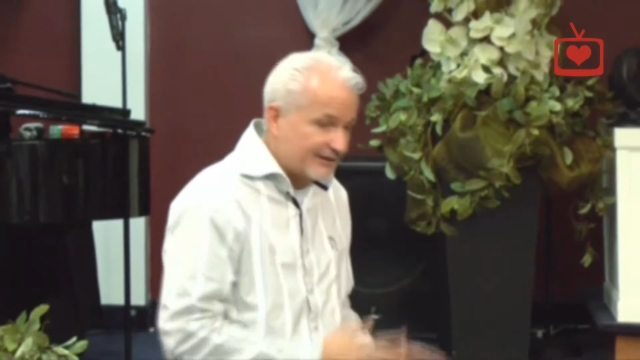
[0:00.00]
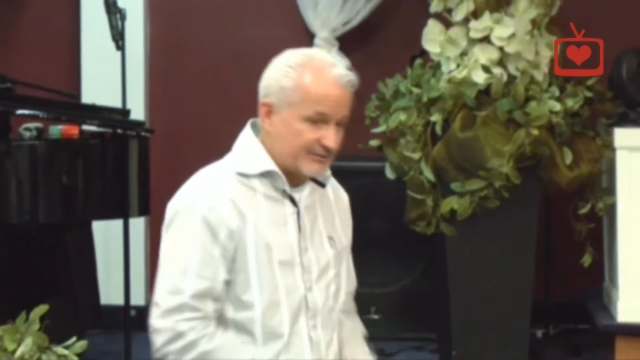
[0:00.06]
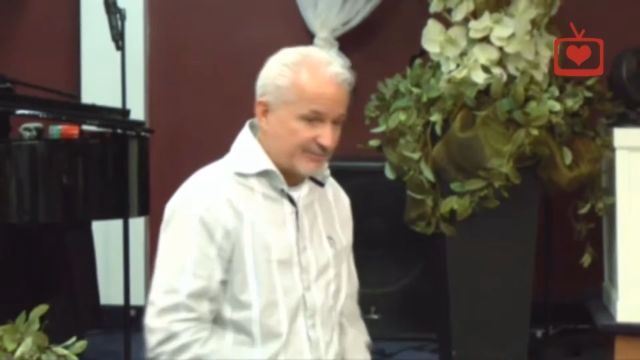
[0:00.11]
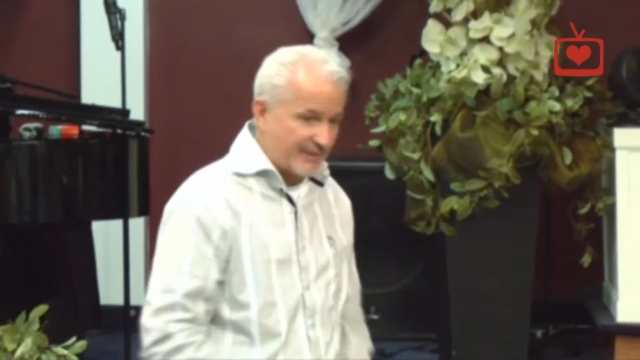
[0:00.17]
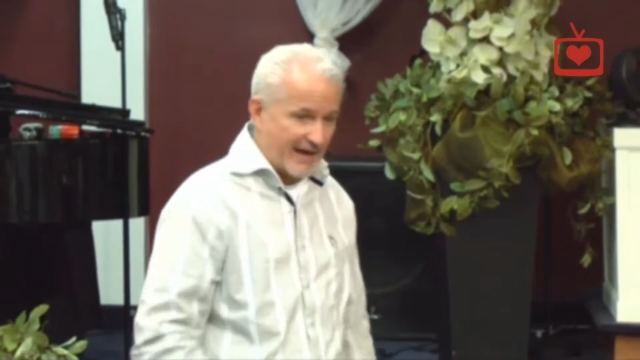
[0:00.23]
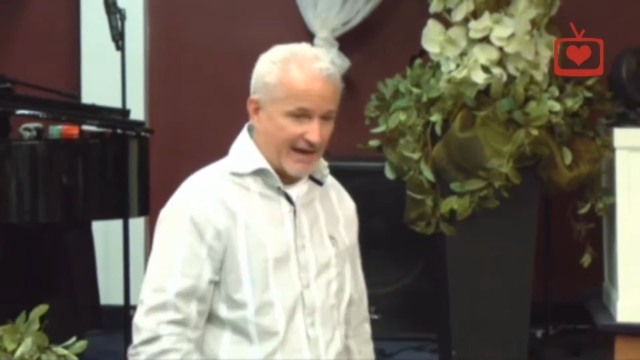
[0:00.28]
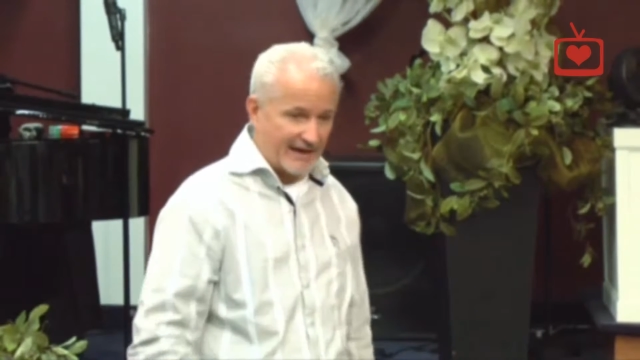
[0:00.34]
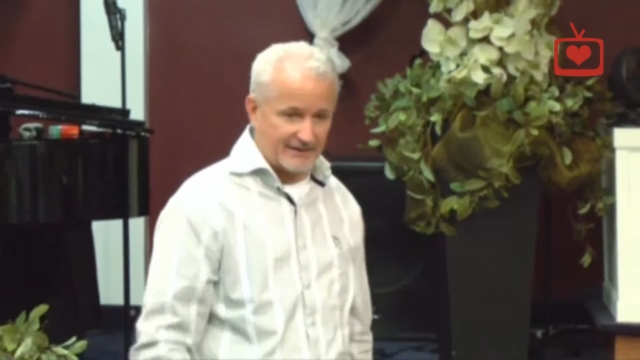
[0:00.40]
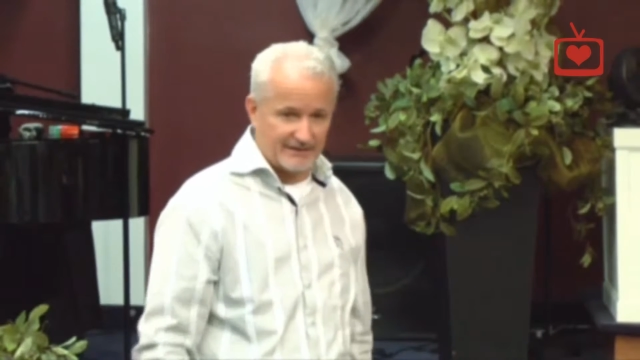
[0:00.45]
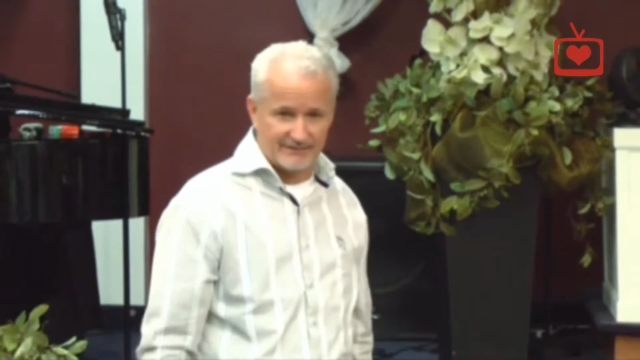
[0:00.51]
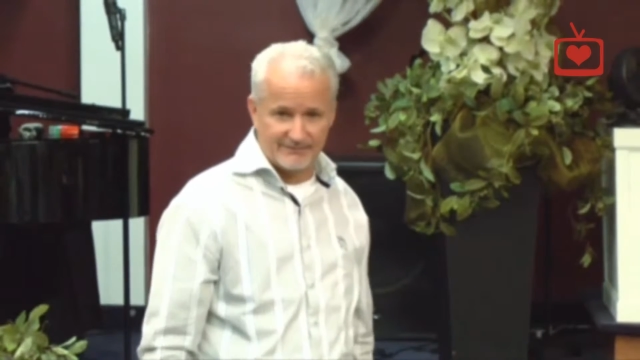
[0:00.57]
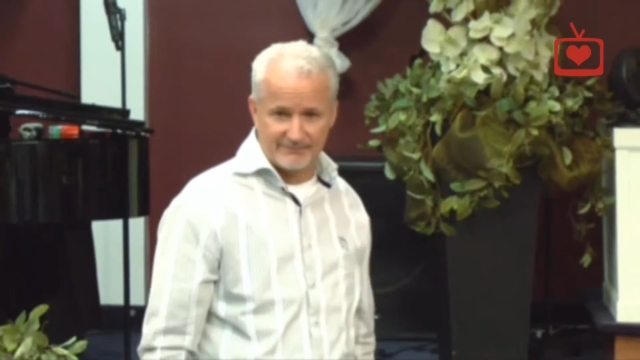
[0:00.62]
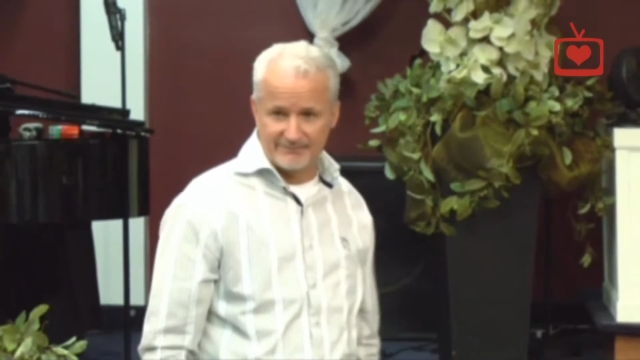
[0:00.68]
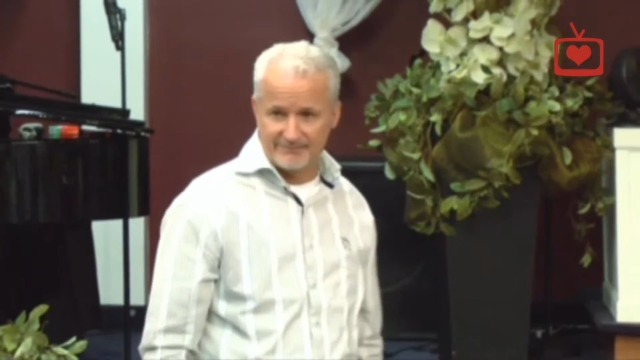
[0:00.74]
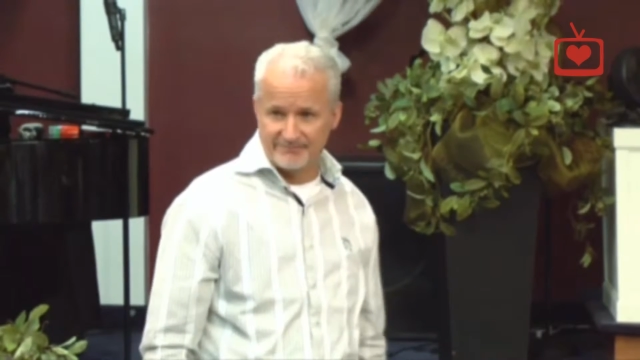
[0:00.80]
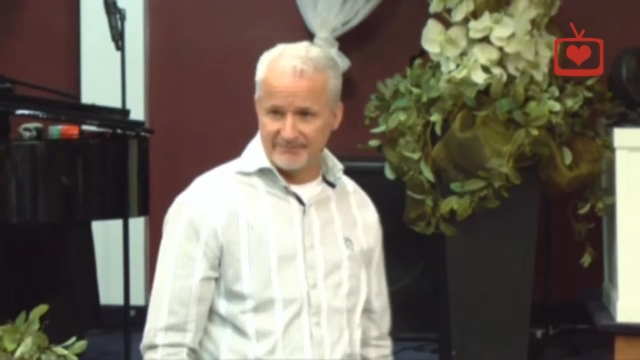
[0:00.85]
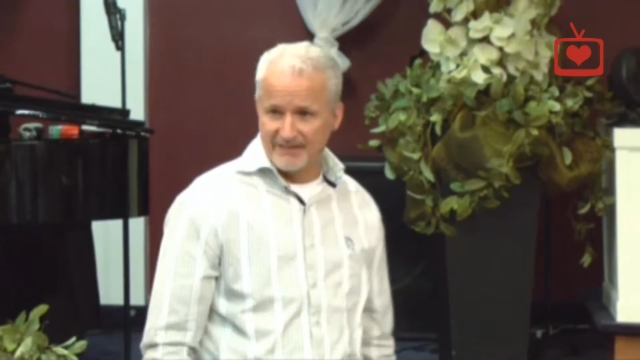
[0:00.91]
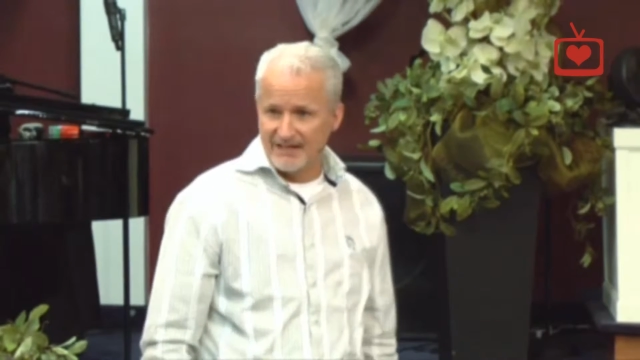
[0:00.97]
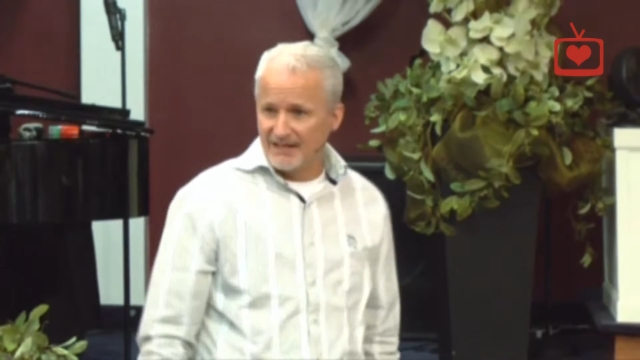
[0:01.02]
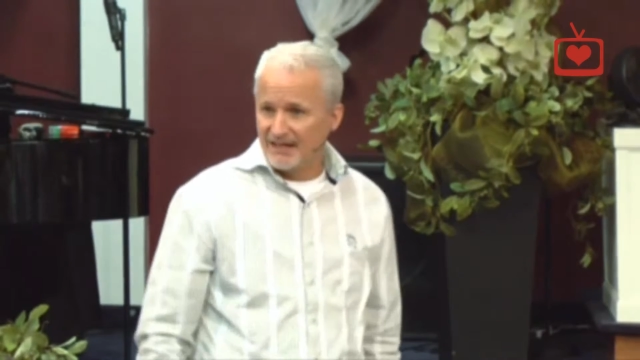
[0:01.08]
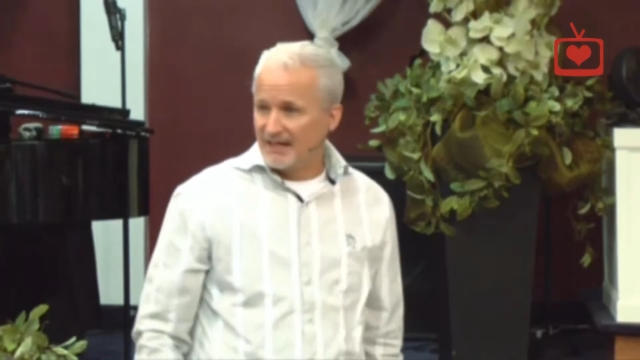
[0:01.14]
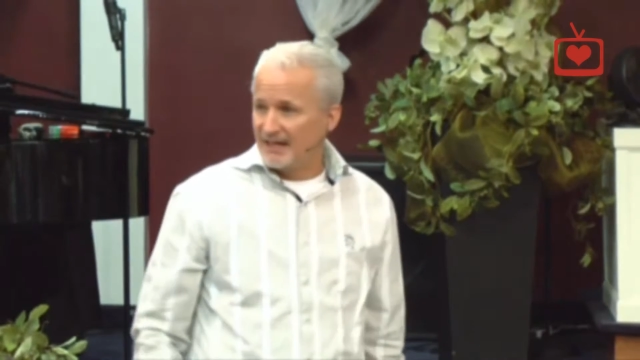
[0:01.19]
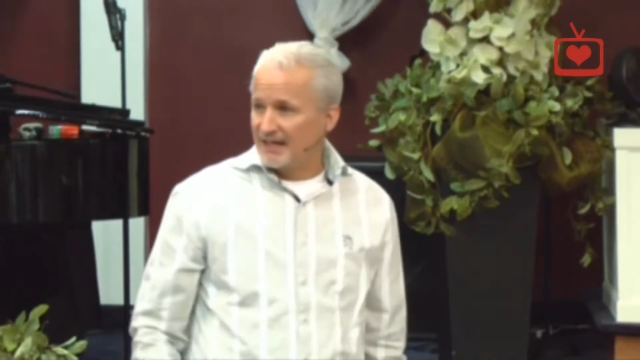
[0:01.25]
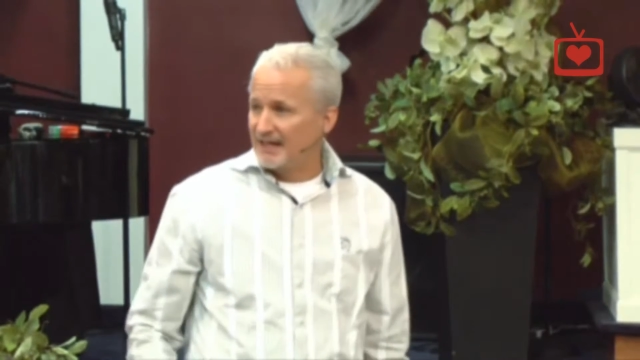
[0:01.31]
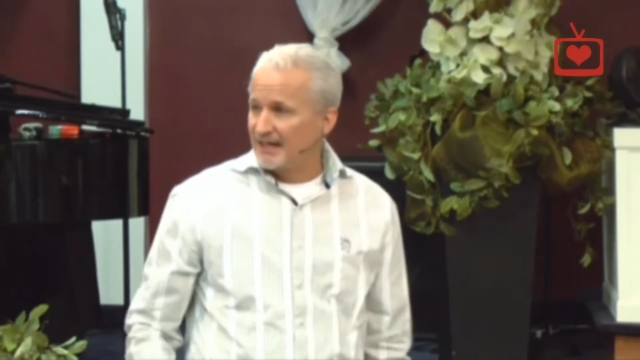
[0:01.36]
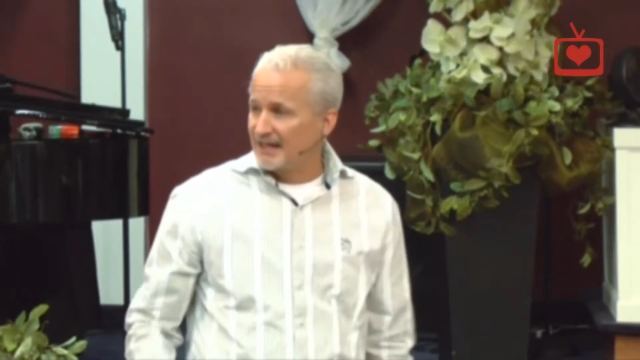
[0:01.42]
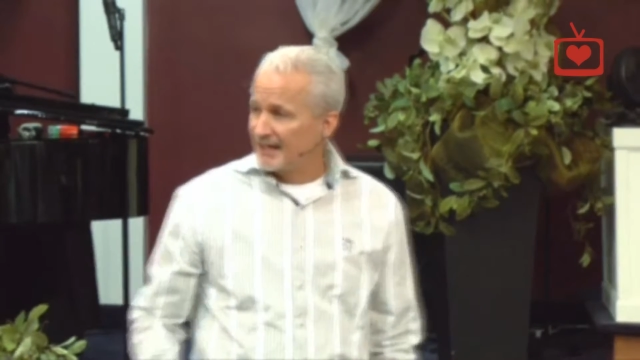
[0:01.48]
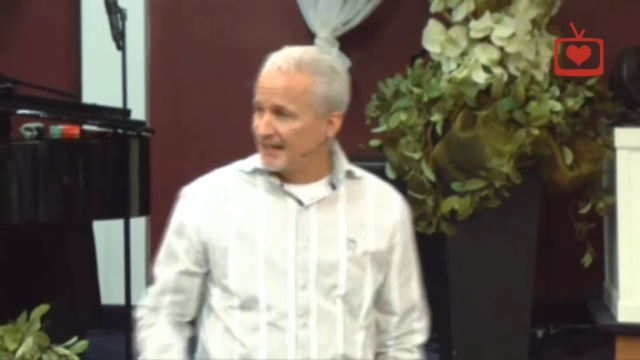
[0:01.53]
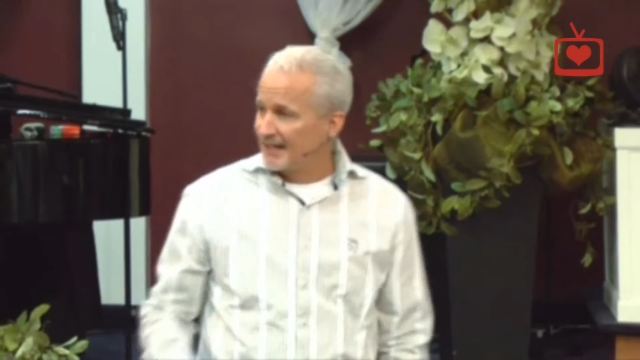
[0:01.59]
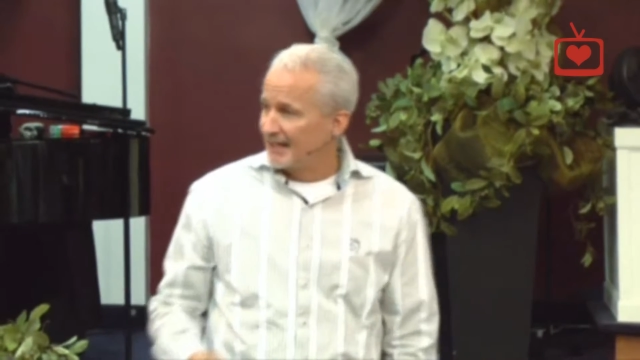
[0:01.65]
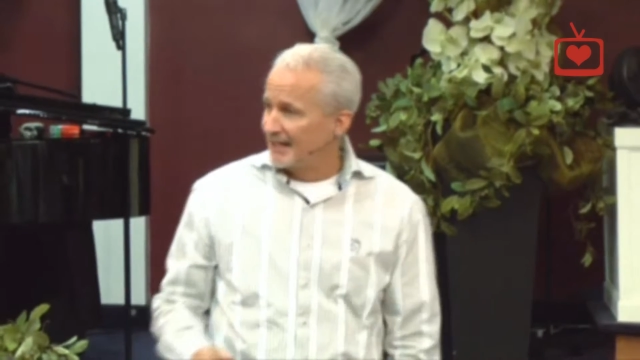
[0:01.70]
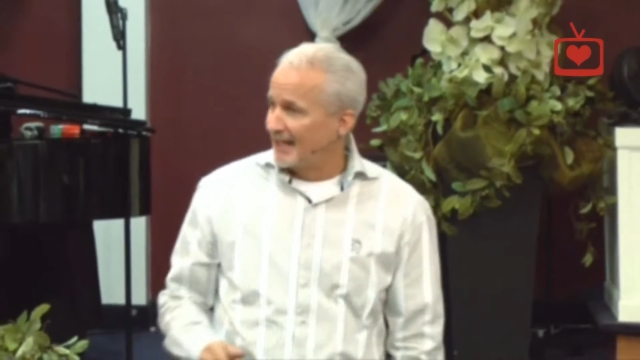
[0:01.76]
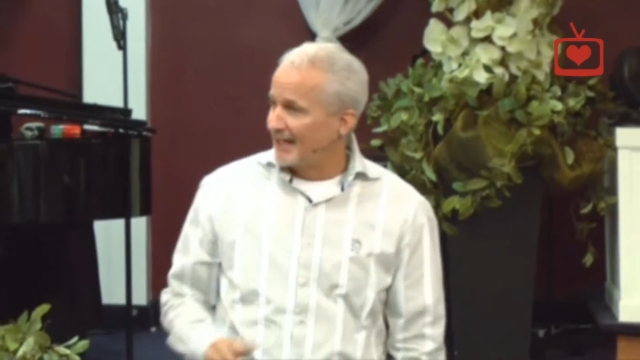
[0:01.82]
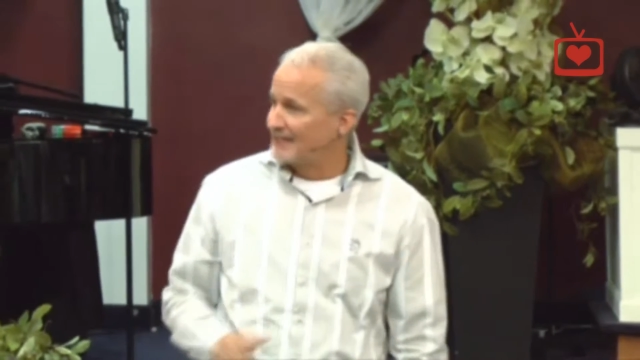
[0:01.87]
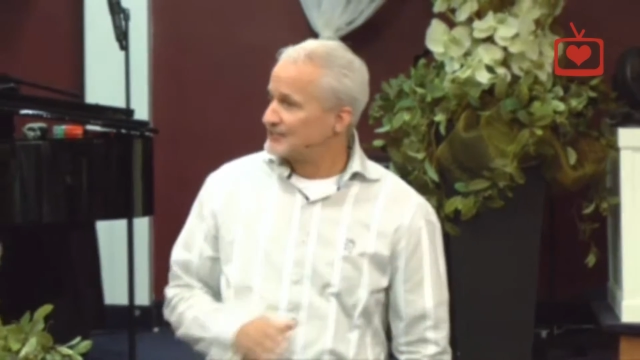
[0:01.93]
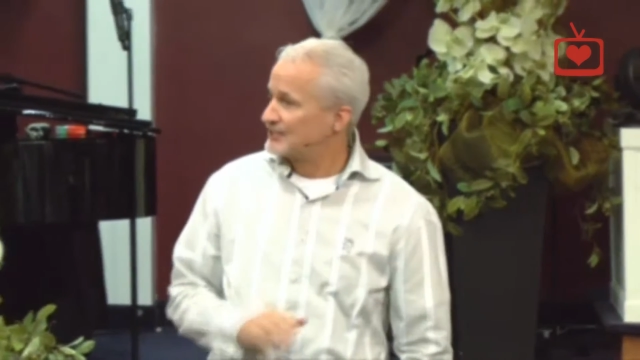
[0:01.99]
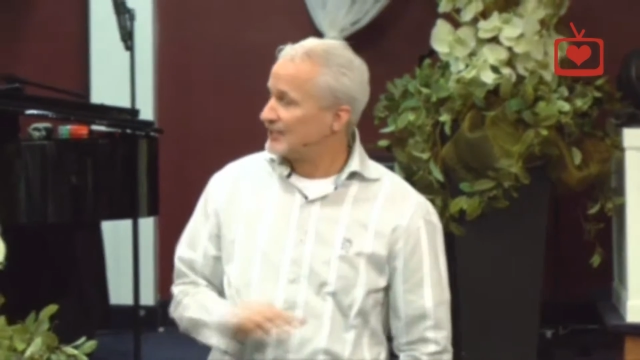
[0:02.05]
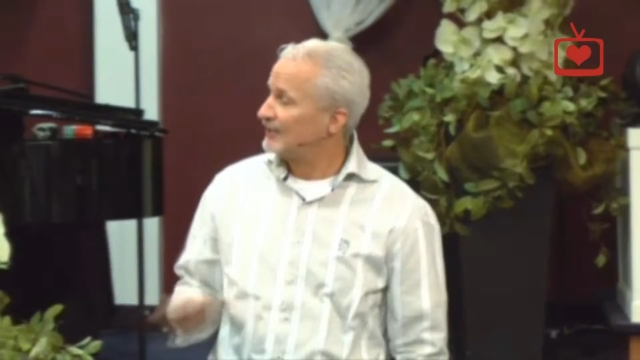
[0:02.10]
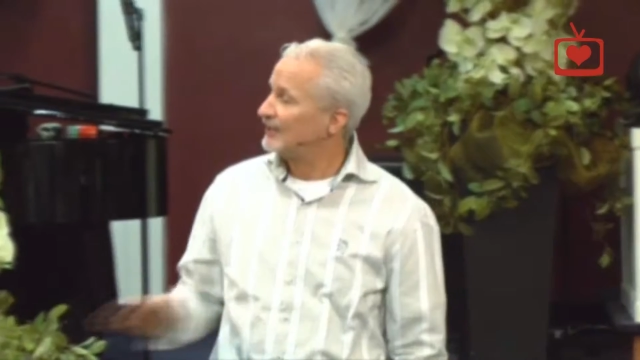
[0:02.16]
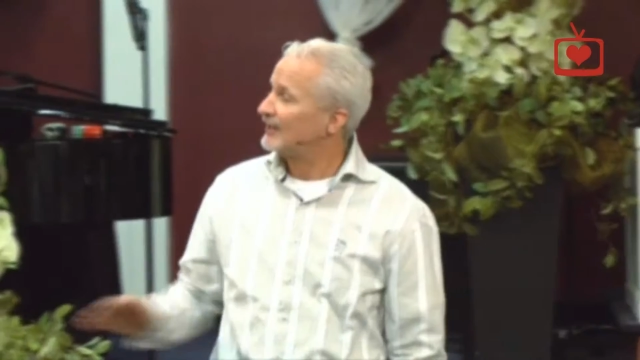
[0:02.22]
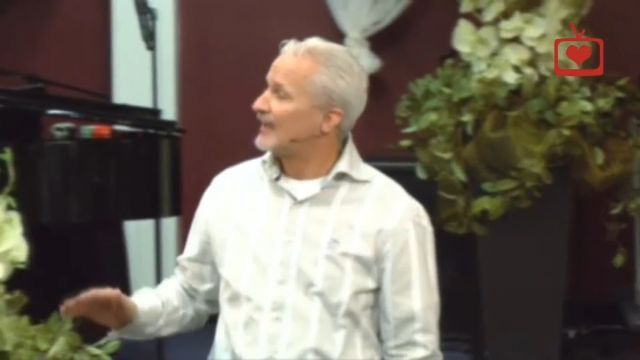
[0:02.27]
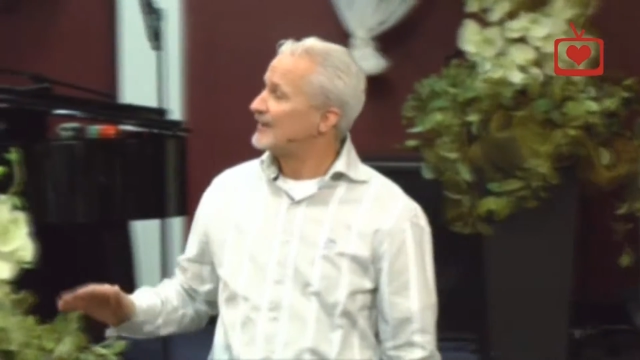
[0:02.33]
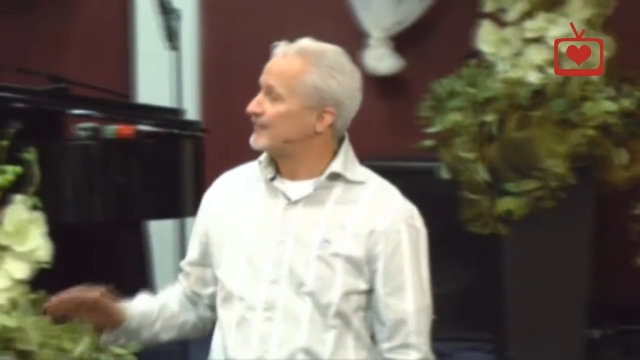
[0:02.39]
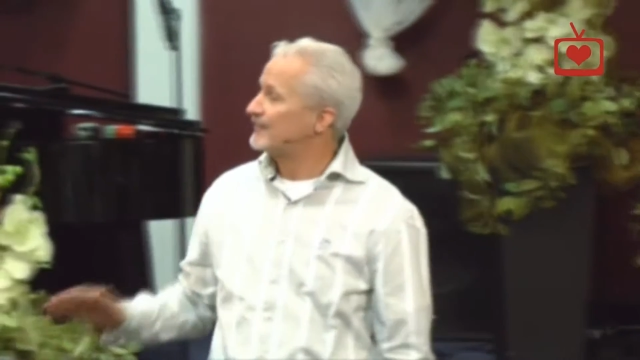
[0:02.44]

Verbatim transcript: us back. Until I